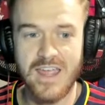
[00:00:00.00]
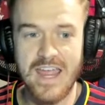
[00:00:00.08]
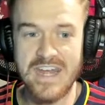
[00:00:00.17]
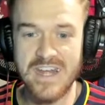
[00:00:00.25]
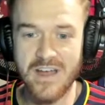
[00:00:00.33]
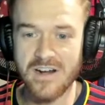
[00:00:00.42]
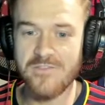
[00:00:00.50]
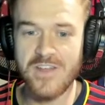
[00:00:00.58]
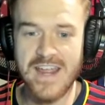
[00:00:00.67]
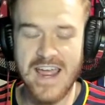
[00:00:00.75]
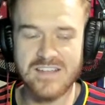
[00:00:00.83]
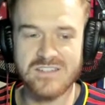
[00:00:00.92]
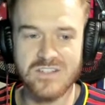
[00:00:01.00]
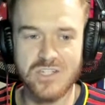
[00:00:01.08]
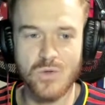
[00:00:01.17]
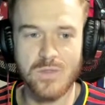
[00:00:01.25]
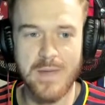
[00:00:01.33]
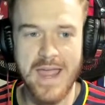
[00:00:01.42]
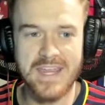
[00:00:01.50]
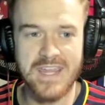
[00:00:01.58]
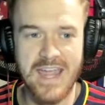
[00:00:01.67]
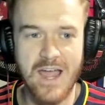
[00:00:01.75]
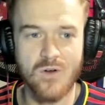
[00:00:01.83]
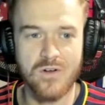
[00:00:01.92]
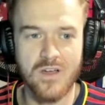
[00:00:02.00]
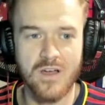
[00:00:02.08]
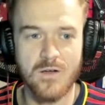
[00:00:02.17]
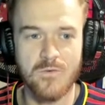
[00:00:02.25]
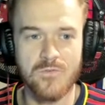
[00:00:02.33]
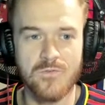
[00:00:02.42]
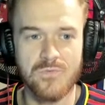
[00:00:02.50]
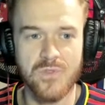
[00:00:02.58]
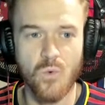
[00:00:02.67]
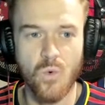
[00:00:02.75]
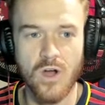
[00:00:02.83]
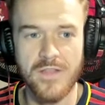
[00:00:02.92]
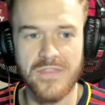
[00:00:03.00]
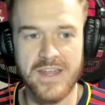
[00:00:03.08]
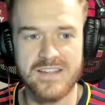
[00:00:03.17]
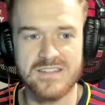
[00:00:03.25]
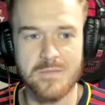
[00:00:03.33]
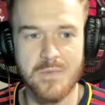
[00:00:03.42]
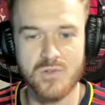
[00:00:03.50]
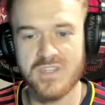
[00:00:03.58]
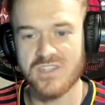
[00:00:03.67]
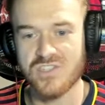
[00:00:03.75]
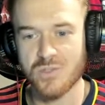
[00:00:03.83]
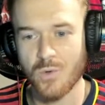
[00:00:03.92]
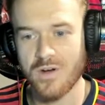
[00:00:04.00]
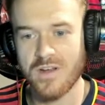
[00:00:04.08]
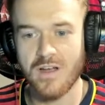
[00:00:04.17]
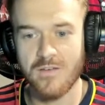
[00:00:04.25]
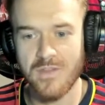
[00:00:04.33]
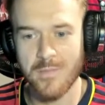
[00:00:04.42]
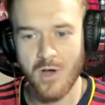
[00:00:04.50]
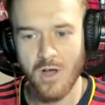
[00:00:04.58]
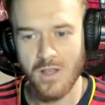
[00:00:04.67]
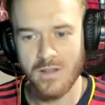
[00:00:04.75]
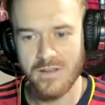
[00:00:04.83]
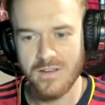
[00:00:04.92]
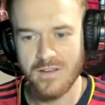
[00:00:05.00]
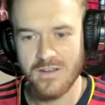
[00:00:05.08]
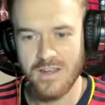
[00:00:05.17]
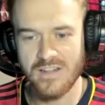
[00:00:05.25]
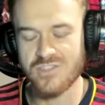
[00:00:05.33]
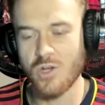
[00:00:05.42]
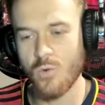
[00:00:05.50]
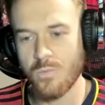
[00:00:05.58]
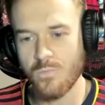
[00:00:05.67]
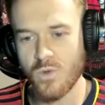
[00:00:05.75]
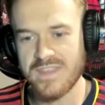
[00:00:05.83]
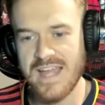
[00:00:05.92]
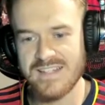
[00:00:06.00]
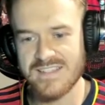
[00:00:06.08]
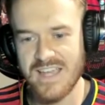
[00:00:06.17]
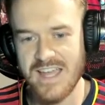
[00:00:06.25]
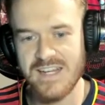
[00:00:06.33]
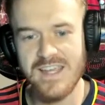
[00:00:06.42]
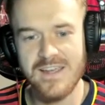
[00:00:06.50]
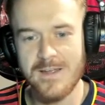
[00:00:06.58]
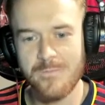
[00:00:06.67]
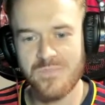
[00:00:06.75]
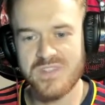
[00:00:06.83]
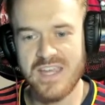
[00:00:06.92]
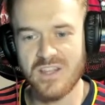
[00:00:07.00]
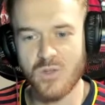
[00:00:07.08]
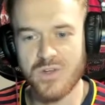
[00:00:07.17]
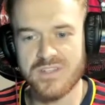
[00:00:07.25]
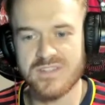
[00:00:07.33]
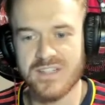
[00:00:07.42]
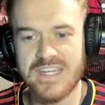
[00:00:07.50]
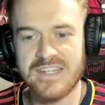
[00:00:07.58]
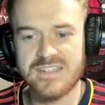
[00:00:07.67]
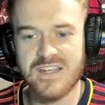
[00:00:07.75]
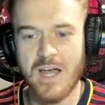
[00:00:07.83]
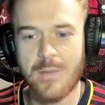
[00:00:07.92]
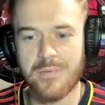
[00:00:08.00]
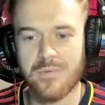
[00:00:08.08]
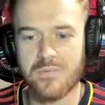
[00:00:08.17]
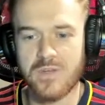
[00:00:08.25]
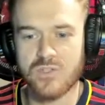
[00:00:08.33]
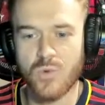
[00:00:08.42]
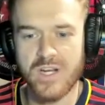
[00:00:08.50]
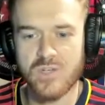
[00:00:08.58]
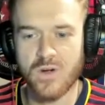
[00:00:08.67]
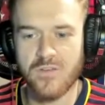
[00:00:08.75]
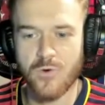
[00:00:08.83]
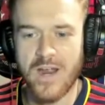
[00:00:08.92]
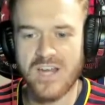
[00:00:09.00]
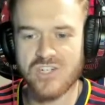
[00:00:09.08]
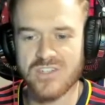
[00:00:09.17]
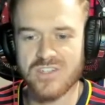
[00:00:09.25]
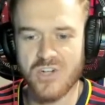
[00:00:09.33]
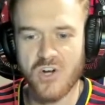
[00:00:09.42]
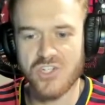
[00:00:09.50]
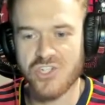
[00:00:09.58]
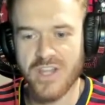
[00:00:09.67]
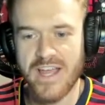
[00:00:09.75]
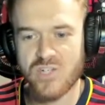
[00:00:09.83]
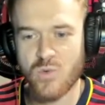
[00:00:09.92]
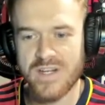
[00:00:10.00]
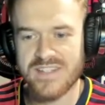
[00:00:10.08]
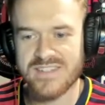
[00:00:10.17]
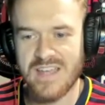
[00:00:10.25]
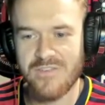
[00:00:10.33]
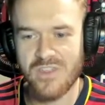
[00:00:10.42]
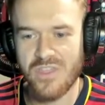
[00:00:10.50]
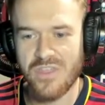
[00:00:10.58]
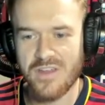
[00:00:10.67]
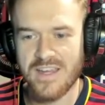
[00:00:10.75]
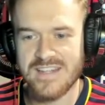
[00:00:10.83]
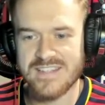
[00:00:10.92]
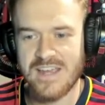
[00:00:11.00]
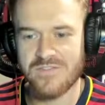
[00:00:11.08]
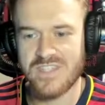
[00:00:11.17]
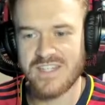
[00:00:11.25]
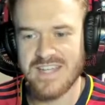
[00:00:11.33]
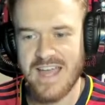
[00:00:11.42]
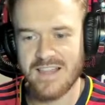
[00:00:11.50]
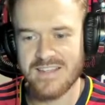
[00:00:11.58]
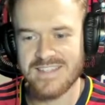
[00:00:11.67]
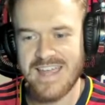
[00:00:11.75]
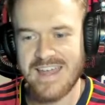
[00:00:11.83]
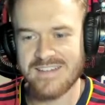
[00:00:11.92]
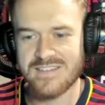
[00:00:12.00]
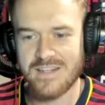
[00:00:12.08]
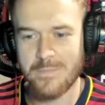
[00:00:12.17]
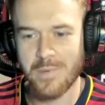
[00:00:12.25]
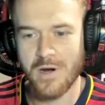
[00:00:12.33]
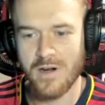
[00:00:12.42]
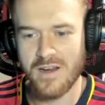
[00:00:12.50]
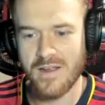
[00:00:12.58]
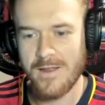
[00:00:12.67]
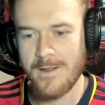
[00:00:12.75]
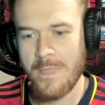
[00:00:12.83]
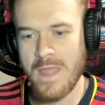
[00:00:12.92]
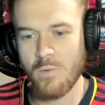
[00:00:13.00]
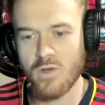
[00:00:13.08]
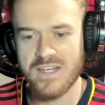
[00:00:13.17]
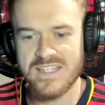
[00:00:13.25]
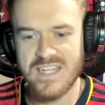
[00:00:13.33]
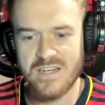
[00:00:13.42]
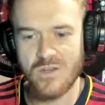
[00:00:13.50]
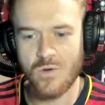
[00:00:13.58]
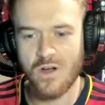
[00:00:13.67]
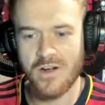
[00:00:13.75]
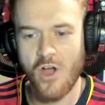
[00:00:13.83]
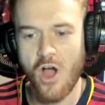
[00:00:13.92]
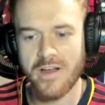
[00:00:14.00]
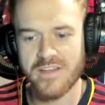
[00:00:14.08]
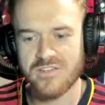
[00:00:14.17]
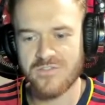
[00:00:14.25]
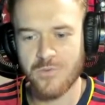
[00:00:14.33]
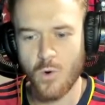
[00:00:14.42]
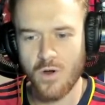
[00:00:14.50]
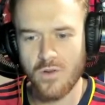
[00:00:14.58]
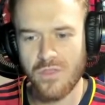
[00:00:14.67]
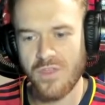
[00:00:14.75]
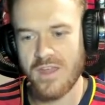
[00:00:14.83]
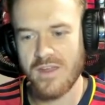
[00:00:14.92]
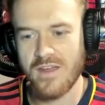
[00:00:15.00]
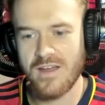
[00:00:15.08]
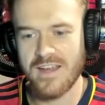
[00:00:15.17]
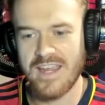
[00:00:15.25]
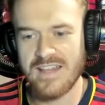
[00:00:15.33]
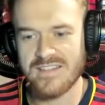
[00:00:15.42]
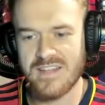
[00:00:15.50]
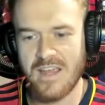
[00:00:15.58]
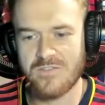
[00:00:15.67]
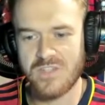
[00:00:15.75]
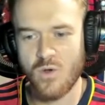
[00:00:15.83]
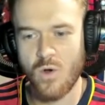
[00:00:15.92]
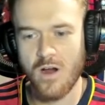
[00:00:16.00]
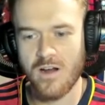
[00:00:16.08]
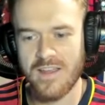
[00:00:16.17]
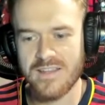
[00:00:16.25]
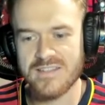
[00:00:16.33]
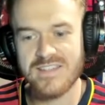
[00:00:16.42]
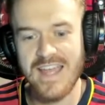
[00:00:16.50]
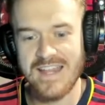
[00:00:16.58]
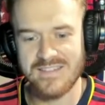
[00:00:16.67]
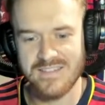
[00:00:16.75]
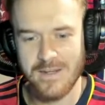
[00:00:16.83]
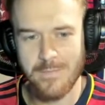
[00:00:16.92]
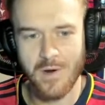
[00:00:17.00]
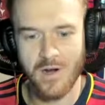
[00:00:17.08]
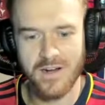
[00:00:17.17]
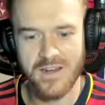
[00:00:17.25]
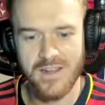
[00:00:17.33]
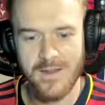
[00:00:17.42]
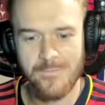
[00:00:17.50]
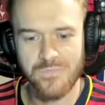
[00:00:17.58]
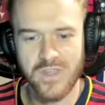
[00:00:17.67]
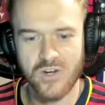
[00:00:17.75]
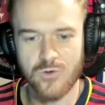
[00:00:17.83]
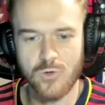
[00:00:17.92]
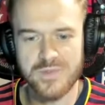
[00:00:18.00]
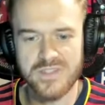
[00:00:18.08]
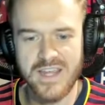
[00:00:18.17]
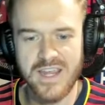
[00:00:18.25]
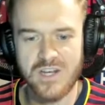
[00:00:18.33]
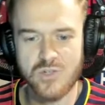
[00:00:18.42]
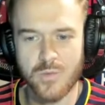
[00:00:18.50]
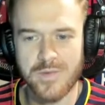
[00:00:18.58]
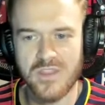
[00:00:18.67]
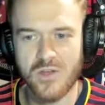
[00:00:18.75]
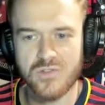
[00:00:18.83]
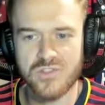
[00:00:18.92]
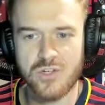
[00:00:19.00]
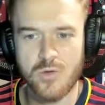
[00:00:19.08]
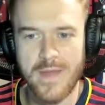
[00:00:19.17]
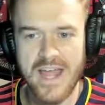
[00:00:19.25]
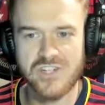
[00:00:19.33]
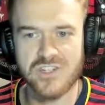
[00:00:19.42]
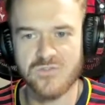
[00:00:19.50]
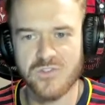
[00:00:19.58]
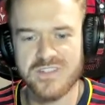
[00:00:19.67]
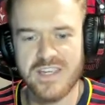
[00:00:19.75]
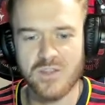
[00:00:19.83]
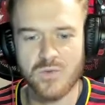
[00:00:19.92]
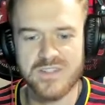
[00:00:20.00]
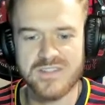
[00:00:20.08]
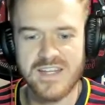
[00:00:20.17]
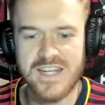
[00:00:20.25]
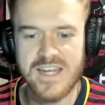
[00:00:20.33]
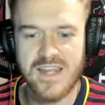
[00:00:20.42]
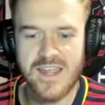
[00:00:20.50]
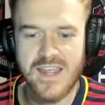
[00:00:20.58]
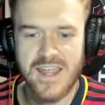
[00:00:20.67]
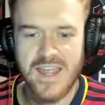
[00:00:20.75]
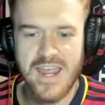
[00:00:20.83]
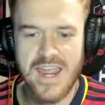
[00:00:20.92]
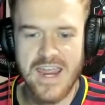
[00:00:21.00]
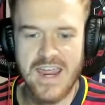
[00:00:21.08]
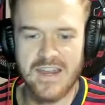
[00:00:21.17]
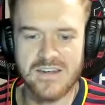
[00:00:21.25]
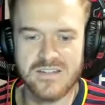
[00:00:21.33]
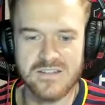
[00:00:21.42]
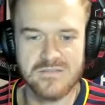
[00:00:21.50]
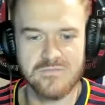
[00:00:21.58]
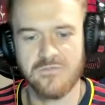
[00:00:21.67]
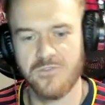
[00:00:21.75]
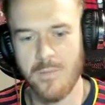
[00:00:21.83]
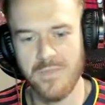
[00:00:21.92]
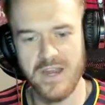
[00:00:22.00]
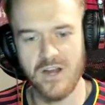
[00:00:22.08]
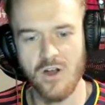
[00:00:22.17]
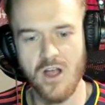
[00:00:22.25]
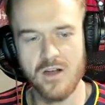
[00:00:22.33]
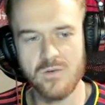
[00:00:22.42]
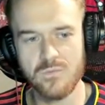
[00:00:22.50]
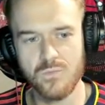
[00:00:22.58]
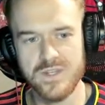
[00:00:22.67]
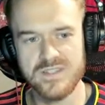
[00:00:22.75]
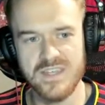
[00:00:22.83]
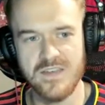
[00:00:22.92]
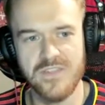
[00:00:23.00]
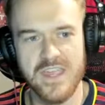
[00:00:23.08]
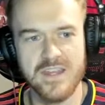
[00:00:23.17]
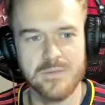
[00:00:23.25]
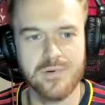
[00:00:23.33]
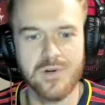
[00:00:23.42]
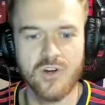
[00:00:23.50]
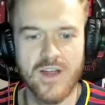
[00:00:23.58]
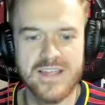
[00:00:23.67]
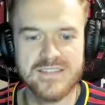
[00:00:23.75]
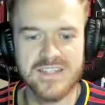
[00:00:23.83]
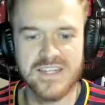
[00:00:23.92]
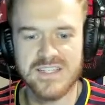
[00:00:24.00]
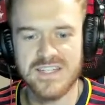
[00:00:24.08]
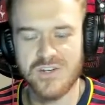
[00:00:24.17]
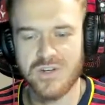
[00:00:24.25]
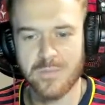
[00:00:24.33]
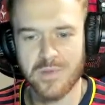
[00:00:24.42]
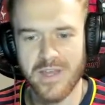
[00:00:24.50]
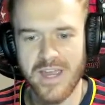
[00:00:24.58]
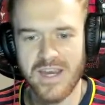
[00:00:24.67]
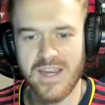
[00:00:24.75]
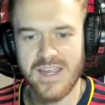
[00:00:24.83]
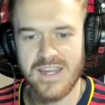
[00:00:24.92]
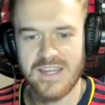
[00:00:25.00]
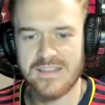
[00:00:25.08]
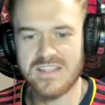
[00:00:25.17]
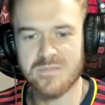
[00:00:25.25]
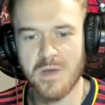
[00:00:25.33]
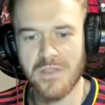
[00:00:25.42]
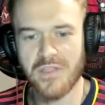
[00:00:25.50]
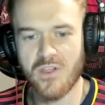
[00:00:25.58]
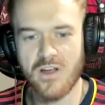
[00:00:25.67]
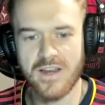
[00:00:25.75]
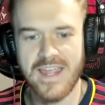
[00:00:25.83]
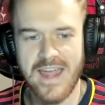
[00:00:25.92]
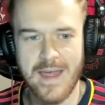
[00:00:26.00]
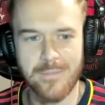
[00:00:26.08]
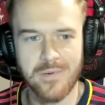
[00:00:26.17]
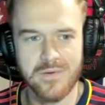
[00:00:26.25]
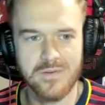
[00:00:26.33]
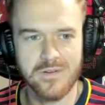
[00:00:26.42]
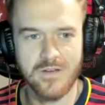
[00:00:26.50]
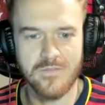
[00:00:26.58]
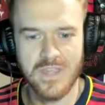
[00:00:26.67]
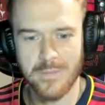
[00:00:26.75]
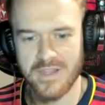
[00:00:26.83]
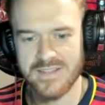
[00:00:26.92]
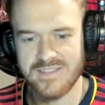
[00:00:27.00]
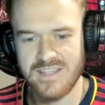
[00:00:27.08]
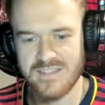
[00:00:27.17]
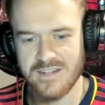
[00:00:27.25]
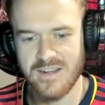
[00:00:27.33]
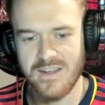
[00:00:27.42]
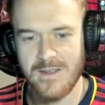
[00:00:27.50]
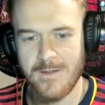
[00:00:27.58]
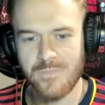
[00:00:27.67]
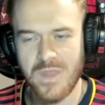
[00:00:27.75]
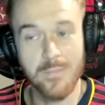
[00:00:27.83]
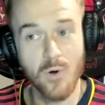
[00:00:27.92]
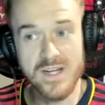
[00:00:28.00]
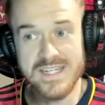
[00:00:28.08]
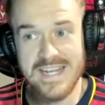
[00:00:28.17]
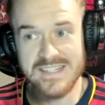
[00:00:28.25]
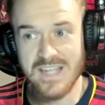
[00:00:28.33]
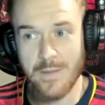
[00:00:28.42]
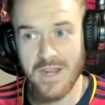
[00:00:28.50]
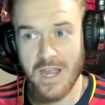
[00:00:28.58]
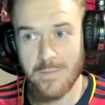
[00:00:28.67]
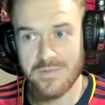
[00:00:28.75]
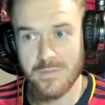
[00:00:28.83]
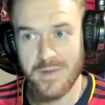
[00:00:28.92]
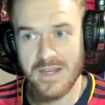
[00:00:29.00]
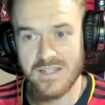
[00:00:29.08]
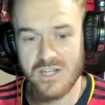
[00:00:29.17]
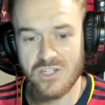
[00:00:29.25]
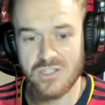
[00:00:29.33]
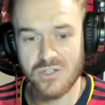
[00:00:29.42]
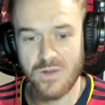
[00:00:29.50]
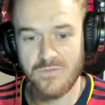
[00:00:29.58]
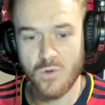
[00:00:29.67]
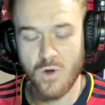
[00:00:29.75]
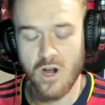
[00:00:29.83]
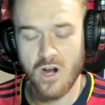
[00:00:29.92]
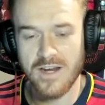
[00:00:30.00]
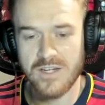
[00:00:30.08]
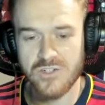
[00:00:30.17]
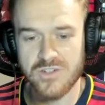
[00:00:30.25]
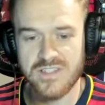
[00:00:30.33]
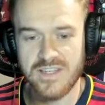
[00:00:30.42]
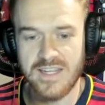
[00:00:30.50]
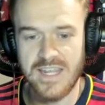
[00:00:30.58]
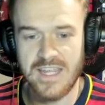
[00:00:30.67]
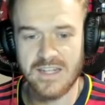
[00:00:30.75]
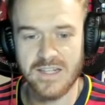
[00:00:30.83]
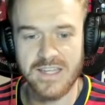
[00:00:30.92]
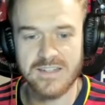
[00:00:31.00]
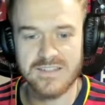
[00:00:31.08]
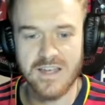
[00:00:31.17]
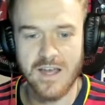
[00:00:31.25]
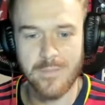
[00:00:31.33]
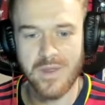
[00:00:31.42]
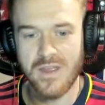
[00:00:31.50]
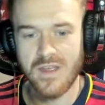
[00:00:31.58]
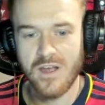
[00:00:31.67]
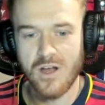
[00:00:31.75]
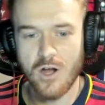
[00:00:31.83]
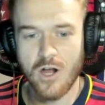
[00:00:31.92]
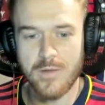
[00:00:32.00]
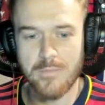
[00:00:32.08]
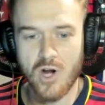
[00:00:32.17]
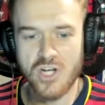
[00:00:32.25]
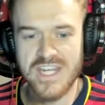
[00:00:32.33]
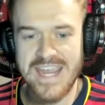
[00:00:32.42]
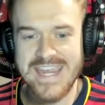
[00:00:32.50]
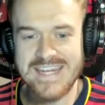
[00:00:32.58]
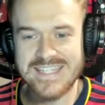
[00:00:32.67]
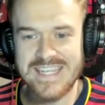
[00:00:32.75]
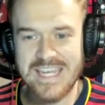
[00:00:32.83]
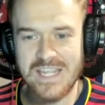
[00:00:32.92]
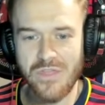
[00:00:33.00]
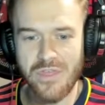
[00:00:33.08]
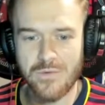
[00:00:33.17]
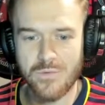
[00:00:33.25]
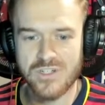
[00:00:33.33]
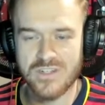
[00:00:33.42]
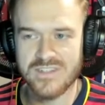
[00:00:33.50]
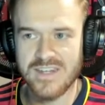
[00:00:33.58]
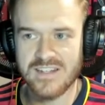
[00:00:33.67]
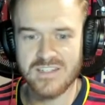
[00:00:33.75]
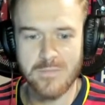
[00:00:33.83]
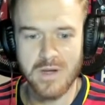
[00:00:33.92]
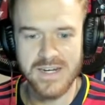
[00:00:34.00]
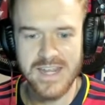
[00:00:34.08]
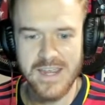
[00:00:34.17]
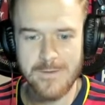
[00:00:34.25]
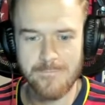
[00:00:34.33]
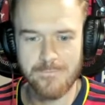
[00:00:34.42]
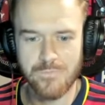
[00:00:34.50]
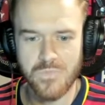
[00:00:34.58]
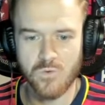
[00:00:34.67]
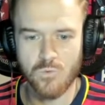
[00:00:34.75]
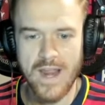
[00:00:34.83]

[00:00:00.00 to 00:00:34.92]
And none of it has to do with backing out of the one that is the most historic of them all. And so, with that said, St. Louis League's Cup 2024 action starts July 27th against FC Dallas at City Park and will continue on August 4th against FC Juarez at City Park. The group stage will be those two matches for St. Louis City. And from there on, we see if they can progress and continue to play in this month long gap of the MLS season important dates coming up to pay attention to if you are interested in League's Cup. On March 18th, which is next Monday, the